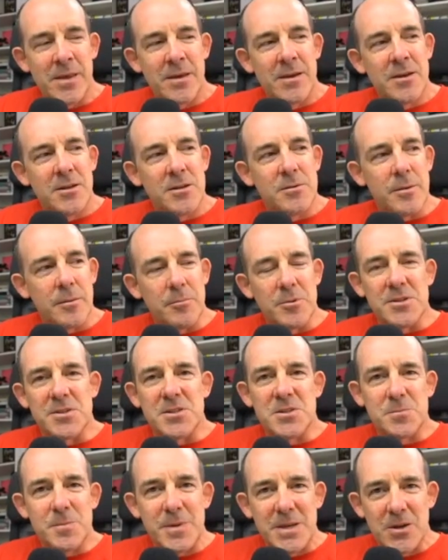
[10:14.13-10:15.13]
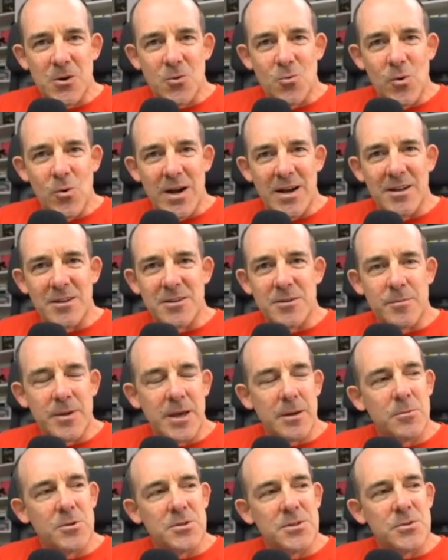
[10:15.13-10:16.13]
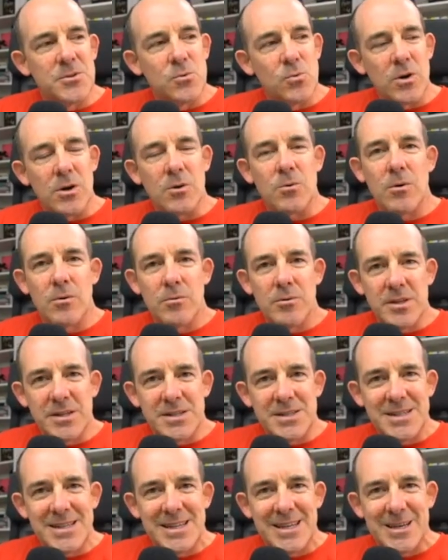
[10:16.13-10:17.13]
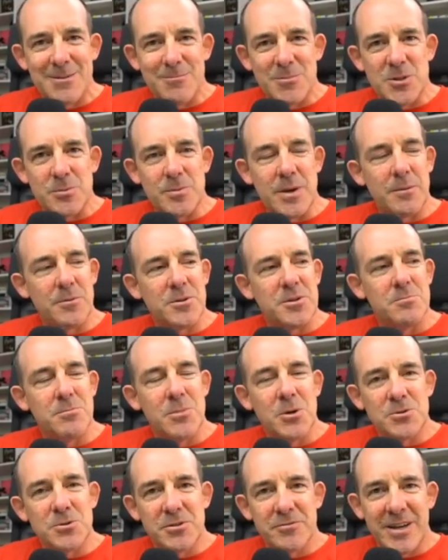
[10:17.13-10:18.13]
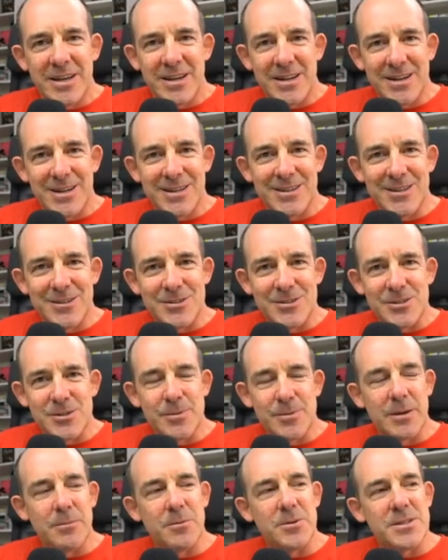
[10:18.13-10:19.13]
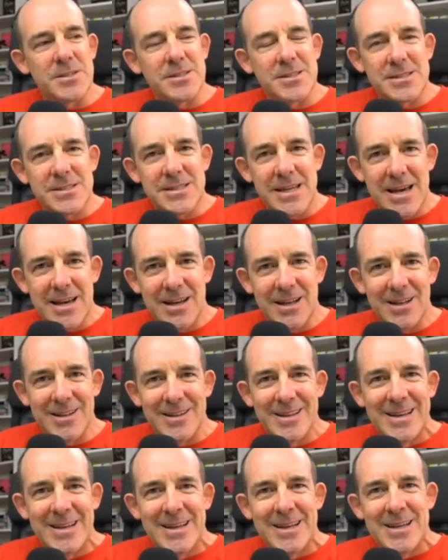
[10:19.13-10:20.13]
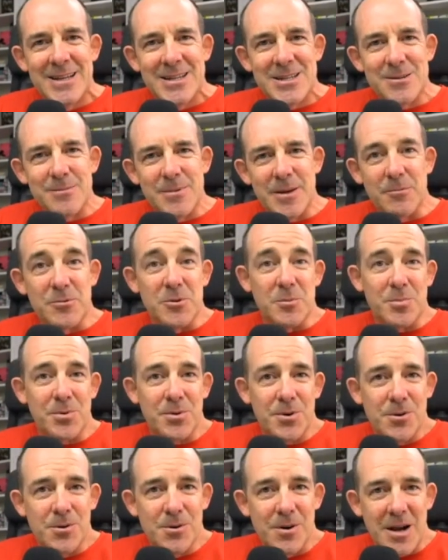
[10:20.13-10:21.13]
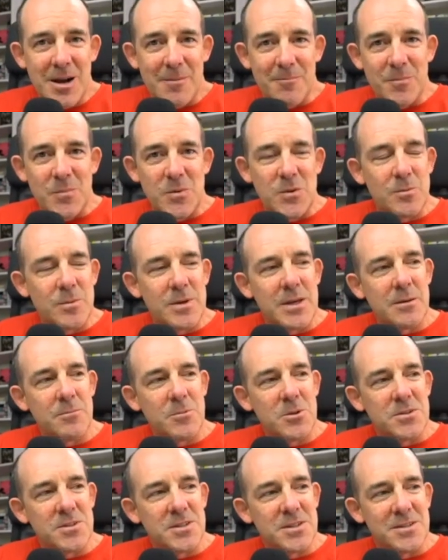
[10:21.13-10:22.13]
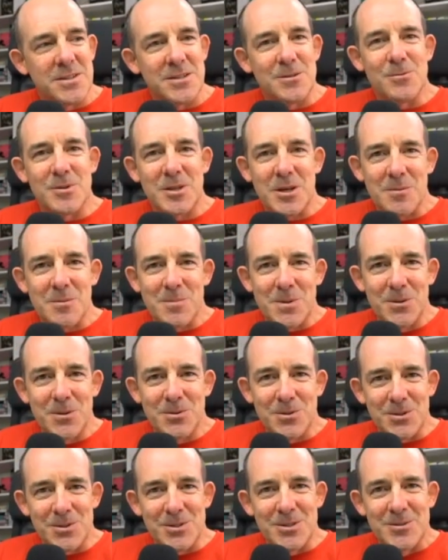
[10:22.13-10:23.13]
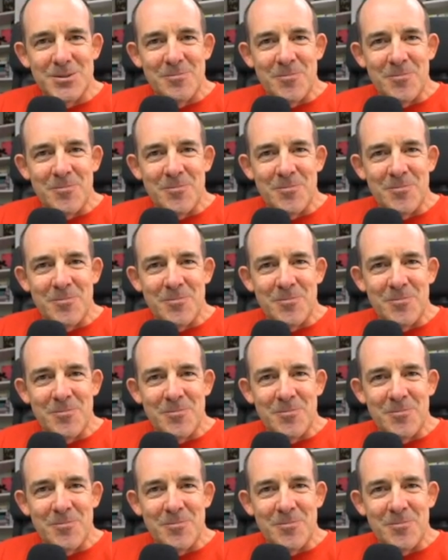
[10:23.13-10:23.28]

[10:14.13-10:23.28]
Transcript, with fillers: To be able to speak well, to be able to work well with a team, to be able to motivate others, to be able to sell, to be able to program, to be able to deal with computers.